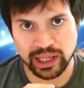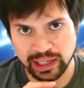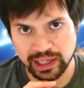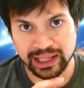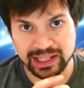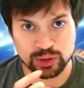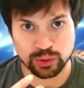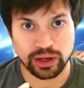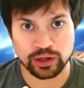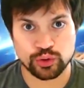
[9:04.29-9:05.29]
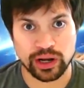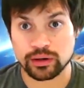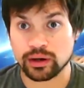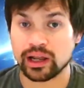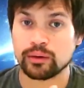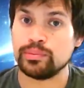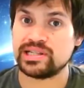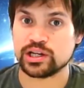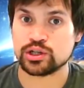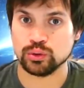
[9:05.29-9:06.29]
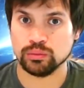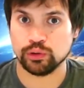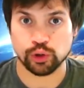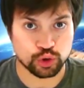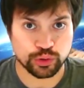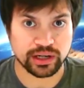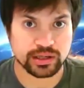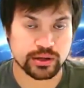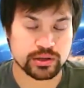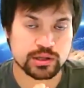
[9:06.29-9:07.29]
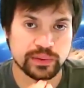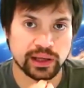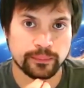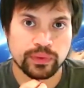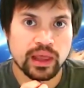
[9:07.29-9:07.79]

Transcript: in, into a trend, like a potential new trend, so to speak.